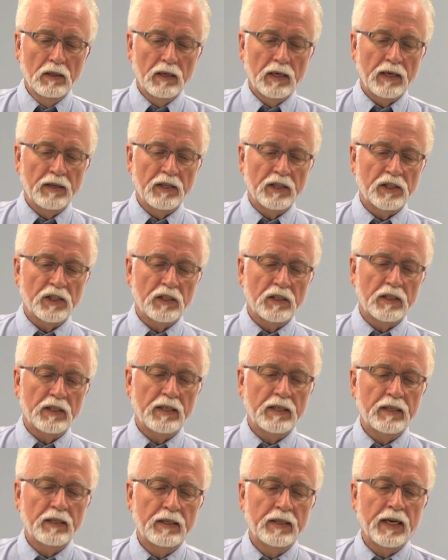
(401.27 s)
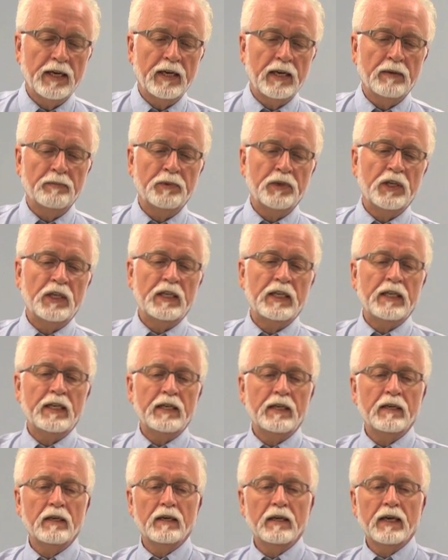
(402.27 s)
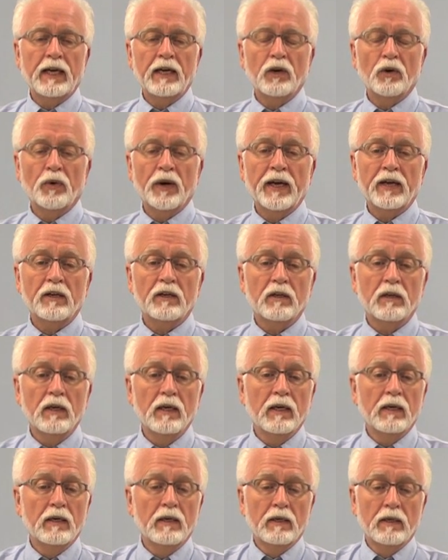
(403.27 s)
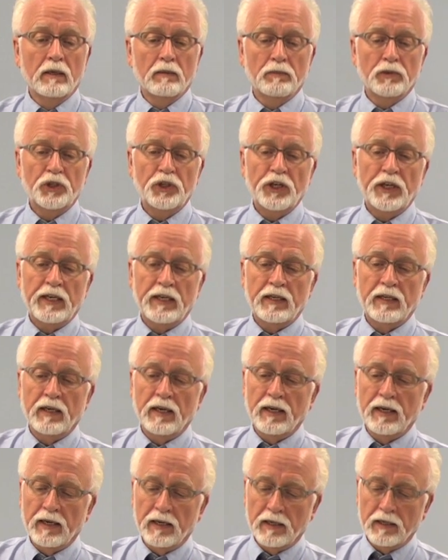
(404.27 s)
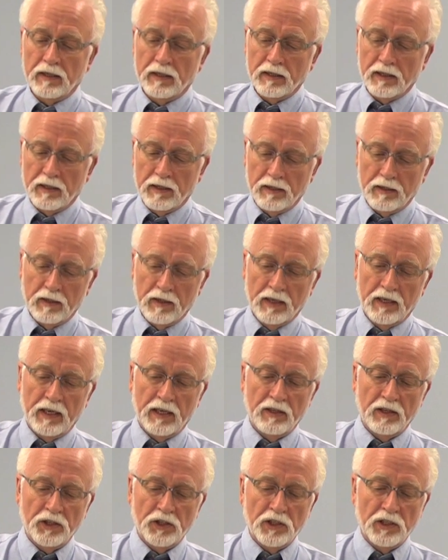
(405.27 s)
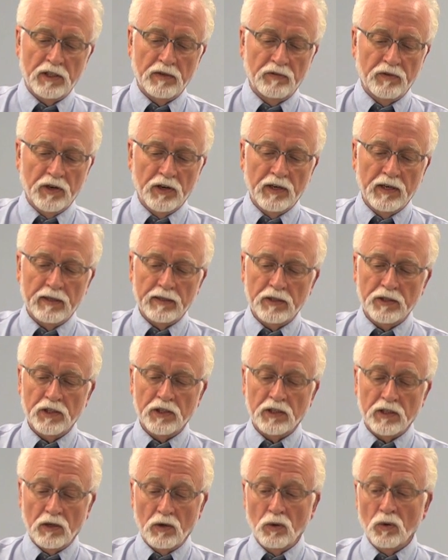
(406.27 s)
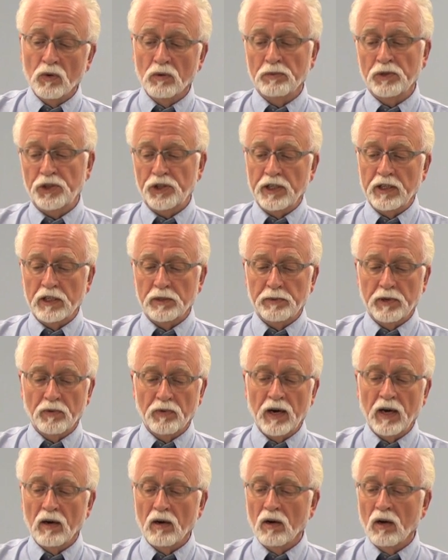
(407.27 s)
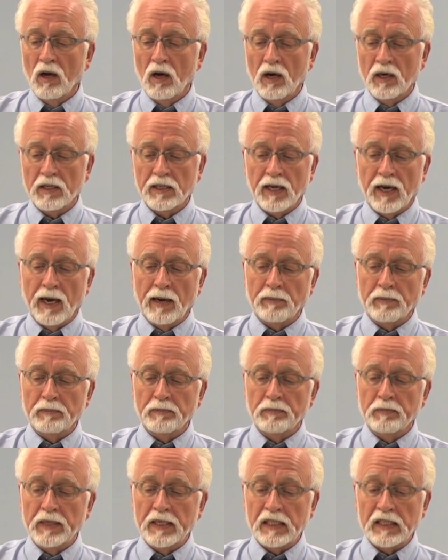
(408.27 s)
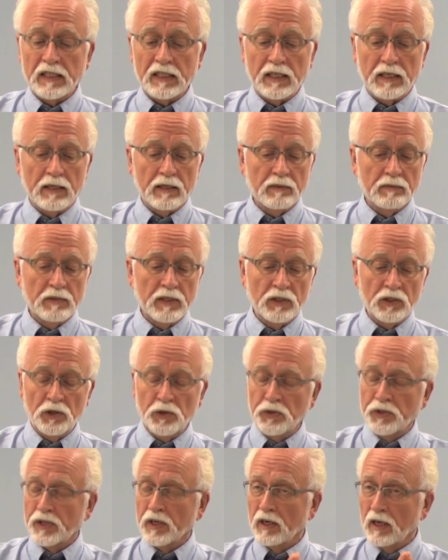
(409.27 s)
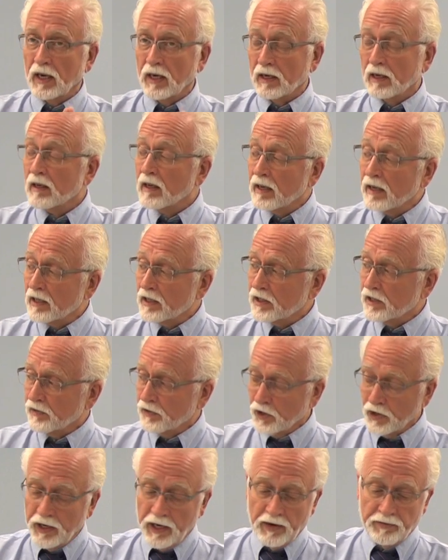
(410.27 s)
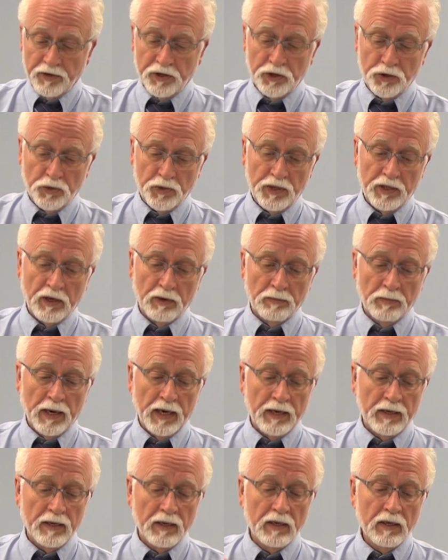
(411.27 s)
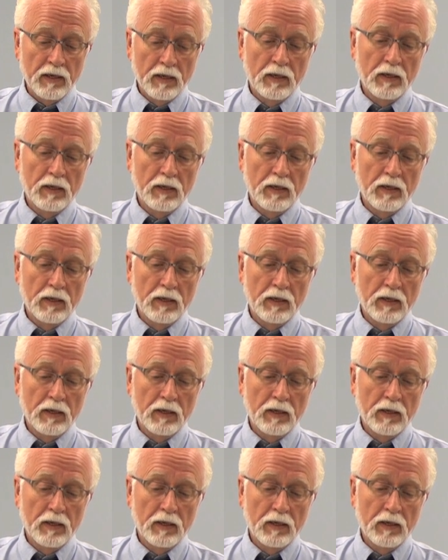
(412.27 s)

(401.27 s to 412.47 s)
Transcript: And this is the KWD 808 machine and uh, again this is a very this is an old machine it's been around a long time it's uh, in use at a lot of clinics they're very heavy duty they're made